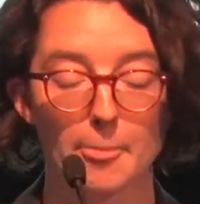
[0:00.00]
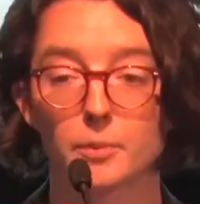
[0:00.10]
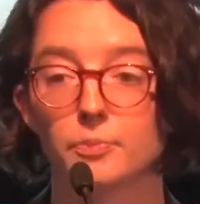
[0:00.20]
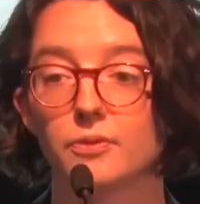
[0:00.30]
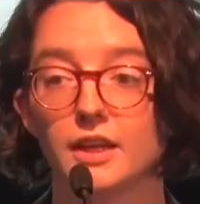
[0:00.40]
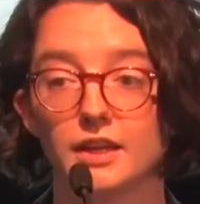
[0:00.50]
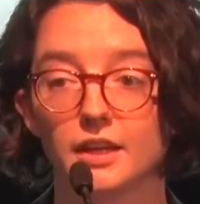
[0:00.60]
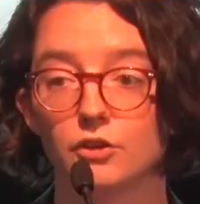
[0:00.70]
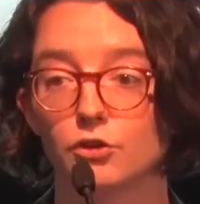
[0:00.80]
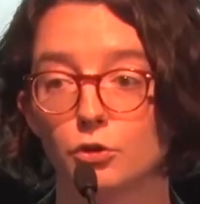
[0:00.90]

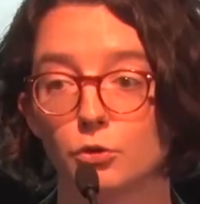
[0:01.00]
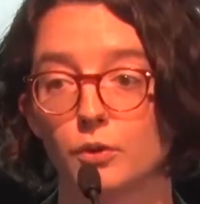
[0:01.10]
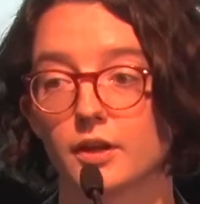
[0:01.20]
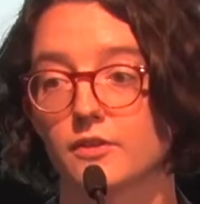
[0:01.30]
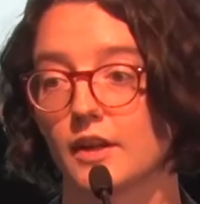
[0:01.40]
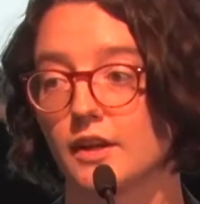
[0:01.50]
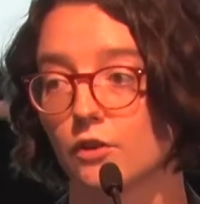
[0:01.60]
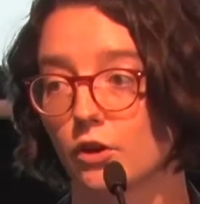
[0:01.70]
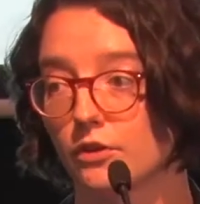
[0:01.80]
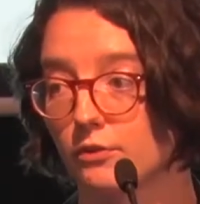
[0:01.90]
leading to a
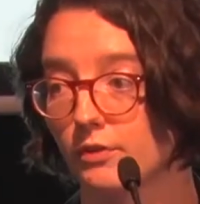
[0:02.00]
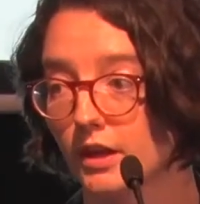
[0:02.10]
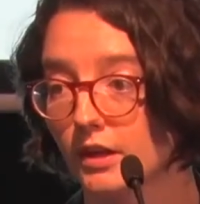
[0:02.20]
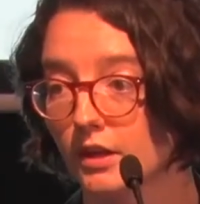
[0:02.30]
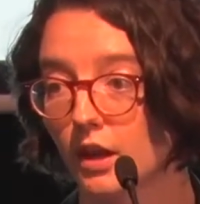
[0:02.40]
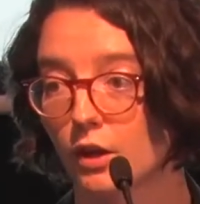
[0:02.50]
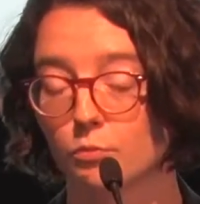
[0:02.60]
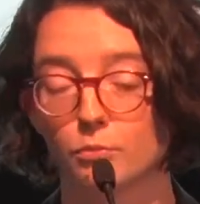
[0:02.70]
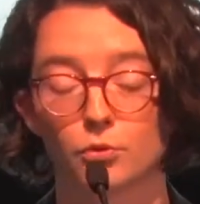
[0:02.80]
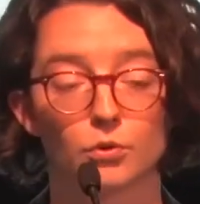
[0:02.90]
sudden loss of
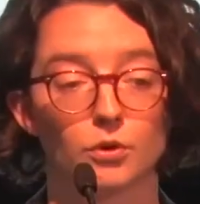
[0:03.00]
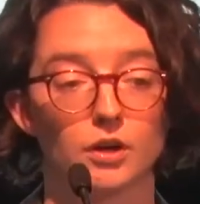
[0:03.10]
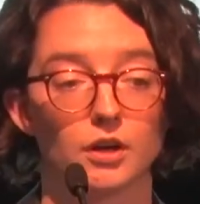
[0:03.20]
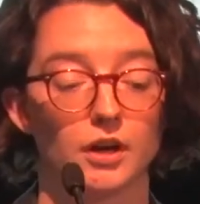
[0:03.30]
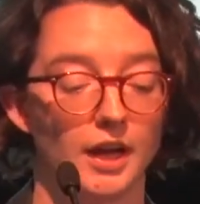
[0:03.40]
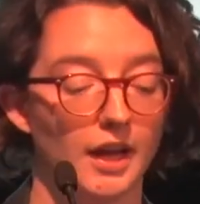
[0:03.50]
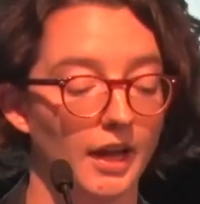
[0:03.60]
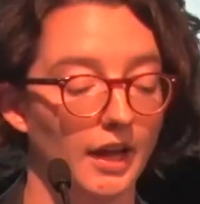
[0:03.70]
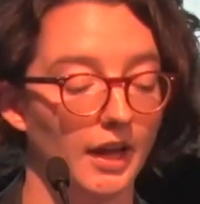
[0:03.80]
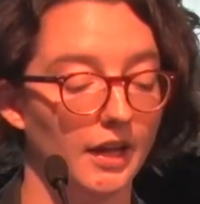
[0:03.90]
income or
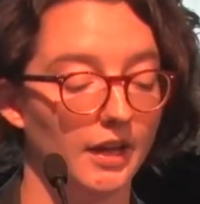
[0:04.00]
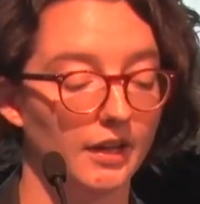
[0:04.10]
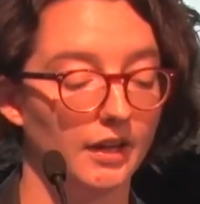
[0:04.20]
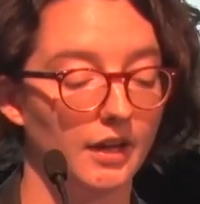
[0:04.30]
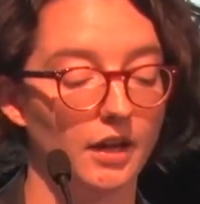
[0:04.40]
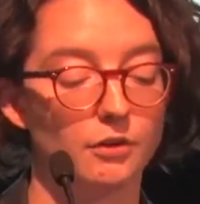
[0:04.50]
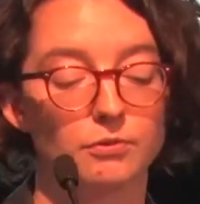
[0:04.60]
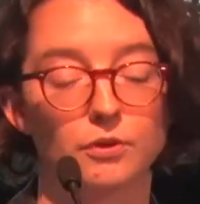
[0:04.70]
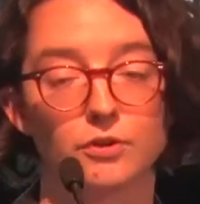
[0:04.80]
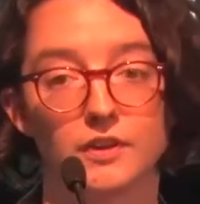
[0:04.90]
an
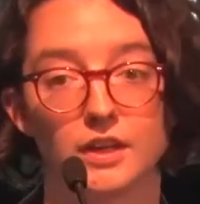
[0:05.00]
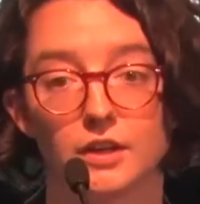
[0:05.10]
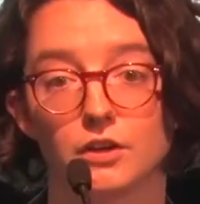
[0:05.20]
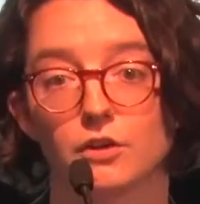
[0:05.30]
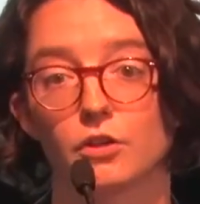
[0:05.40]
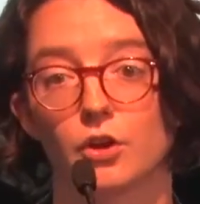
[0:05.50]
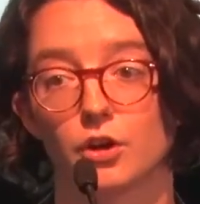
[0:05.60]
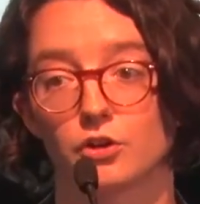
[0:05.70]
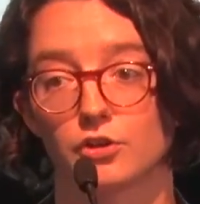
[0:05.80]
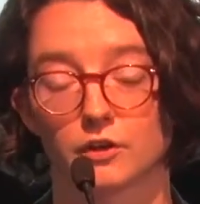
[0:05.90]
unforeseen
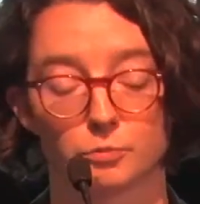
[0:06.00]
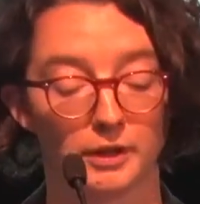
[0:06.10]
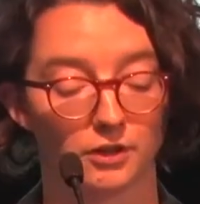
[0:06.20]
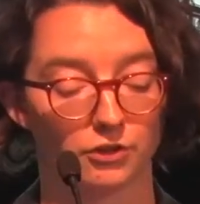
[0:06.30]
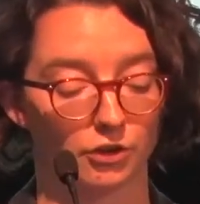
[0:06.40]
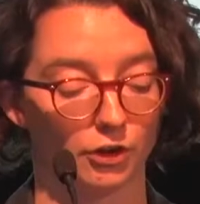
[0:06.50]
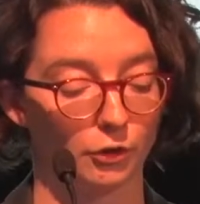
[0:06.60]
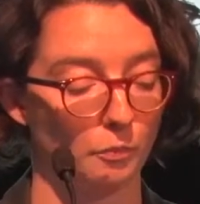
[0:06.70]
large expenditure.